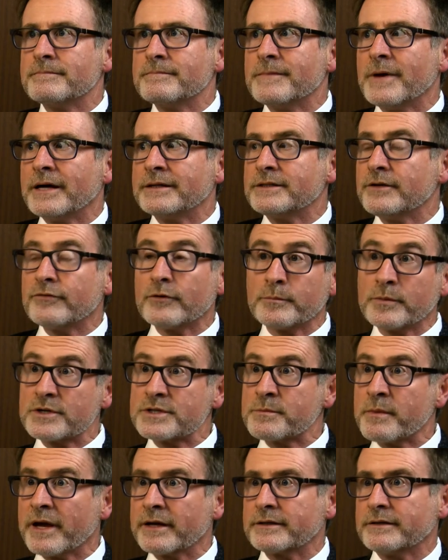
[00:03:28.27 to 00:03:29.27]
a different
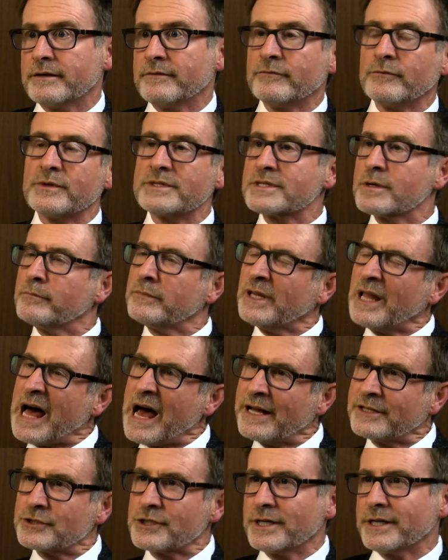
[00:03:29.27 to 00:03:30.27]
perspective with some
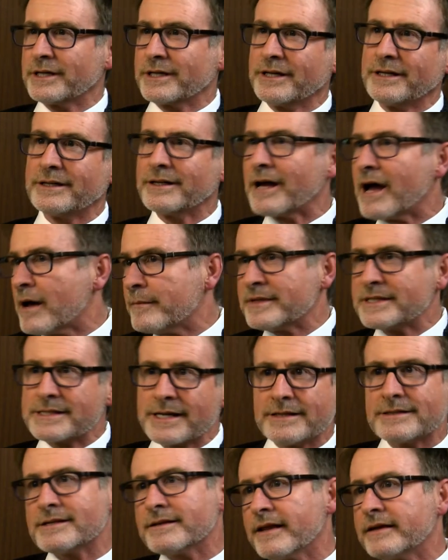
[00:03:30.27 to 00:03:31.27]
logic and common
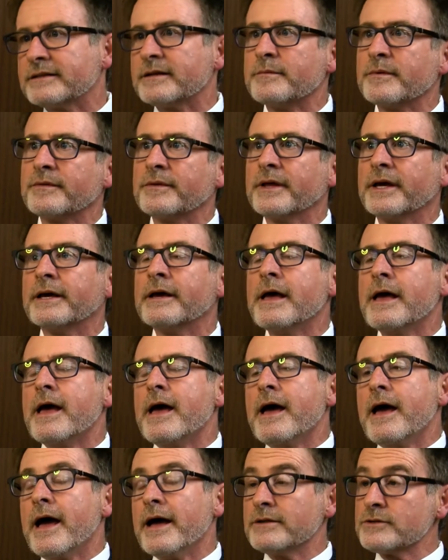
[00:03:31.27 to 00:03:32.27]
sense and that type of thing.
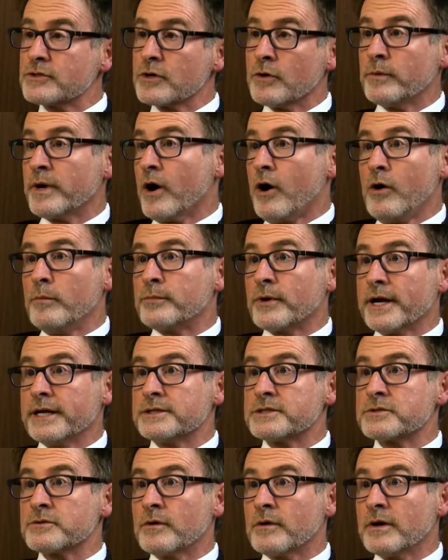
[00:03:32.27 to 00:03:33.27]
And so we all
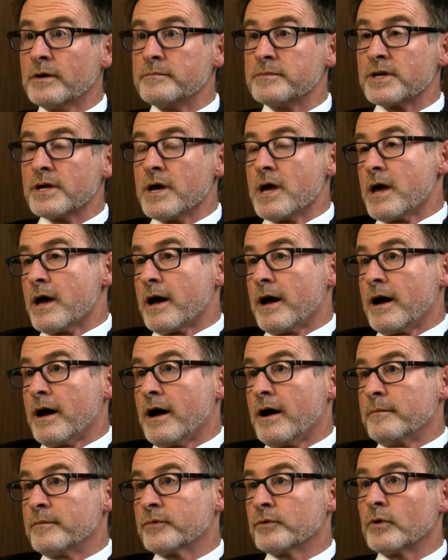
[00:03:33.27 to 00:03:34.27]
brainstormed
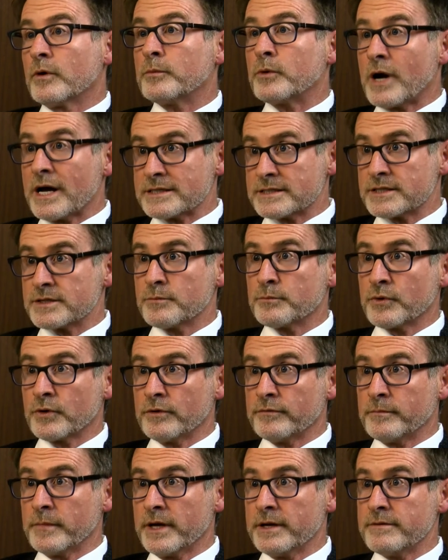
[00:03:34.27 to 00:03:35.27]
through a process
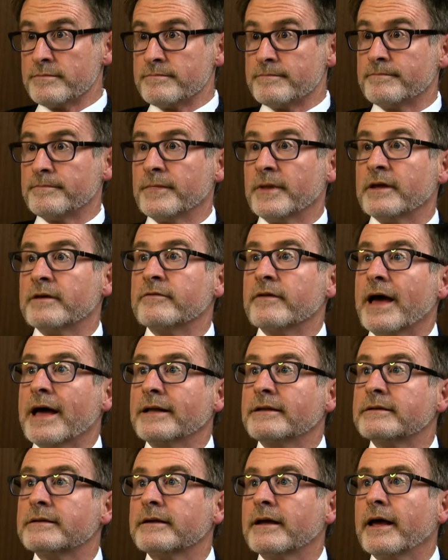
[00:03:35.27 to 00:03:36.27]
improvement
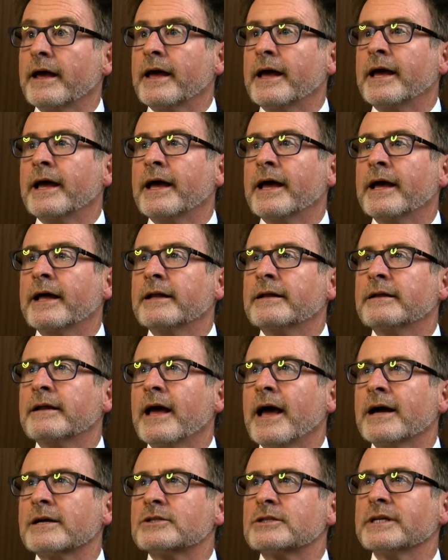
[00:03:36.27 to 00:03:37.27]
event and
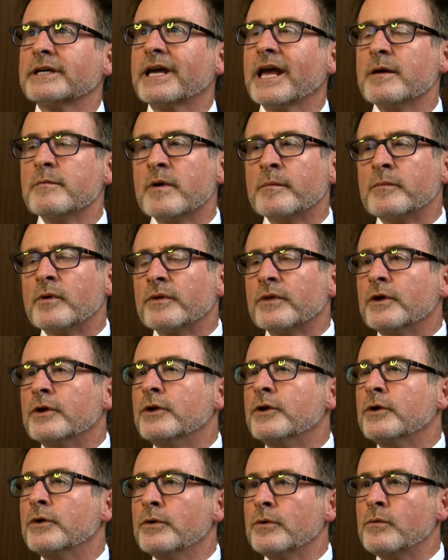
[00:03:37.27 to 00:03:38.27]
actually came up with a
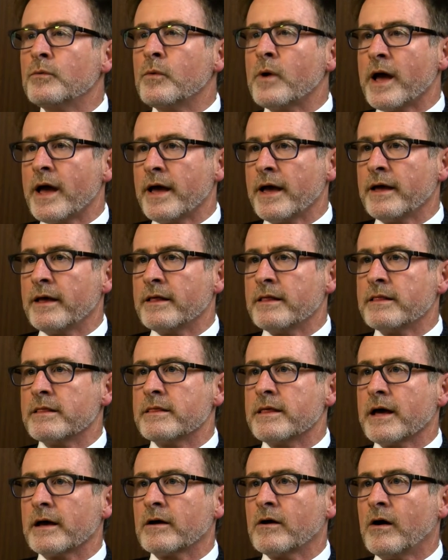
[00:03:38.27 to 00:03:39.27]
new way
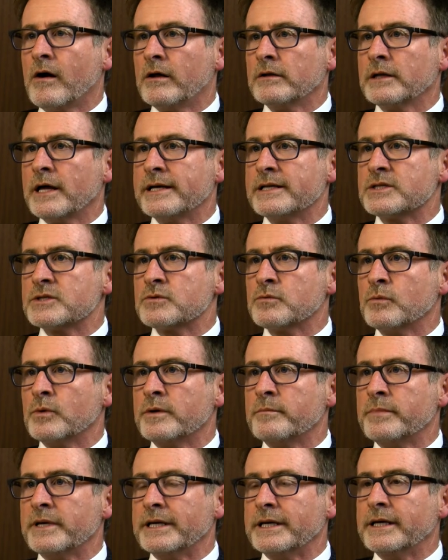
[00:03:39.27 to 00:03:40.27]
that call lights
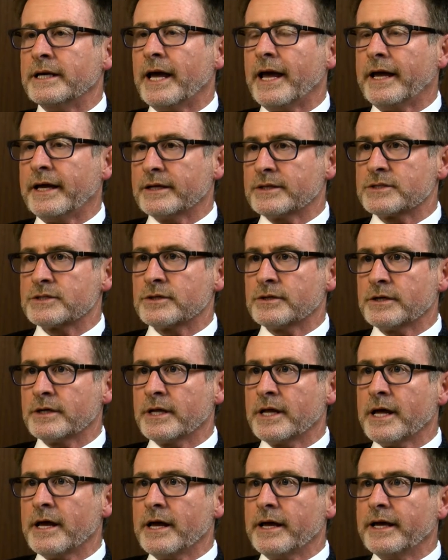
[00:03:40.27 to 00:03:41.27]
would be
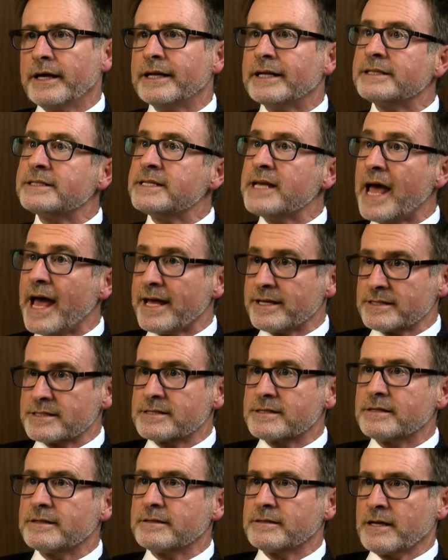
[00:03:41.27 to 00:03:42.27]
answered in a
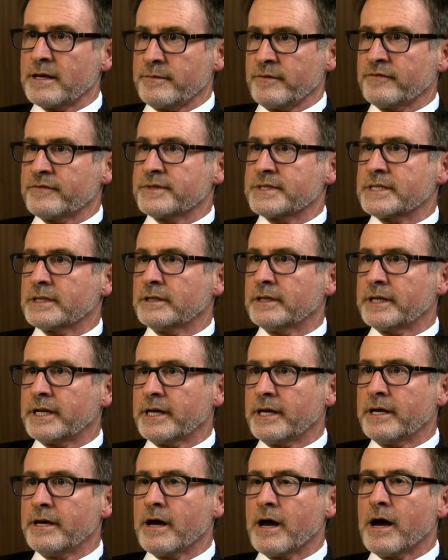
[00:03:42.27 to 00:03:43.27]
test type of
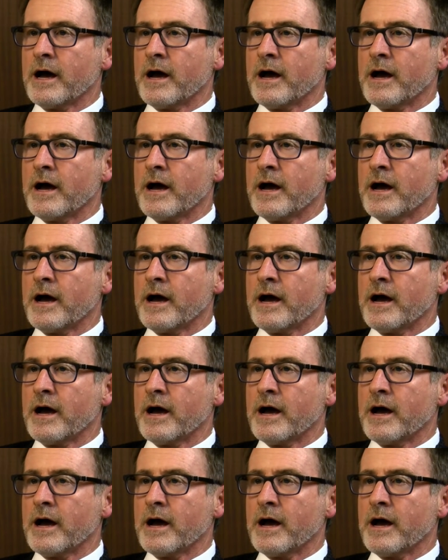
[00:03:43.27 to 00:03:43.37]
facility